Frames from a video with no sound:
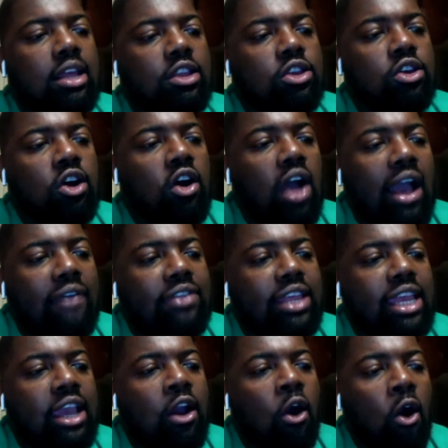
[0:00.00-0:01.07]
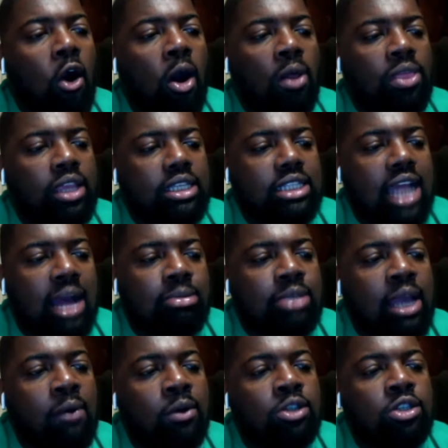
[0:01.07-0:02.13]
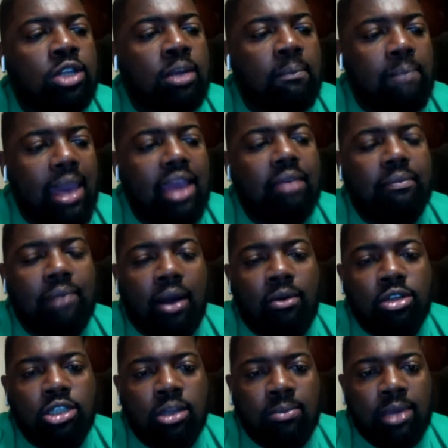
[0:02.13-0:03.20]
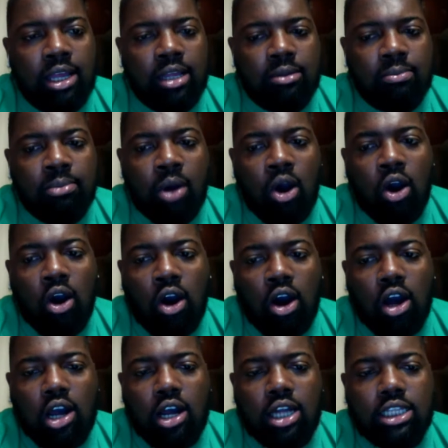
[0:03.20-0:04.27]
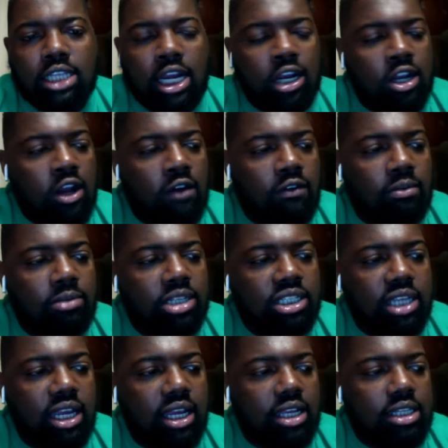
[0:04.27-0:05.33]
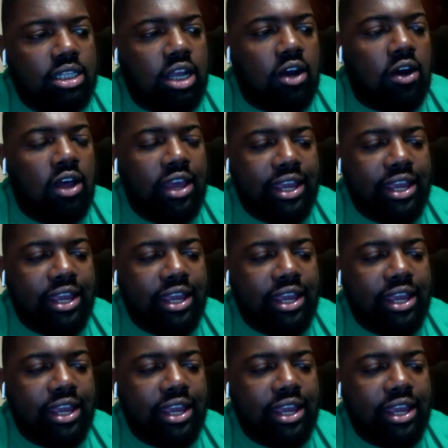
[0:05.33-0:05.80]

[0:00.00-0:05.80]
you don't have to get all the stops. I want you to be a ball hawk, a turnover machine. So